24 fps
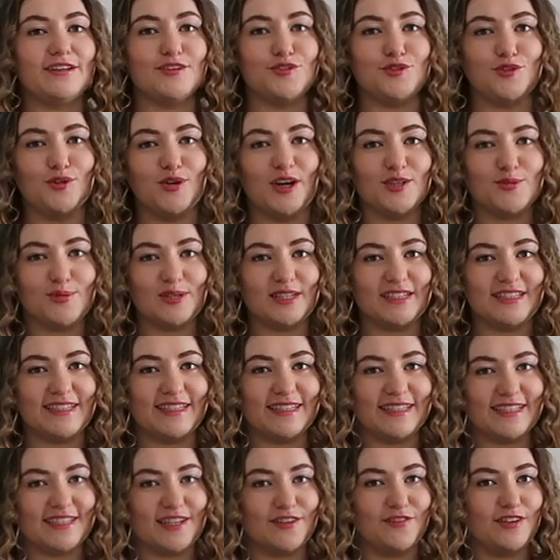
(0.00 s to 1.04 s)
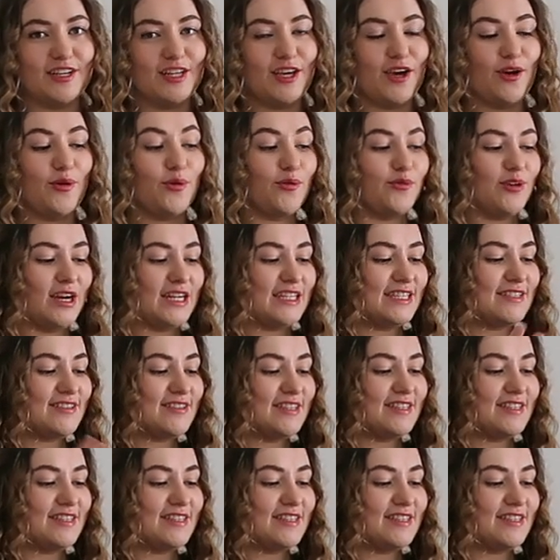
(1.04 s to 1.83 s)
because you guys would have seen this in a video already,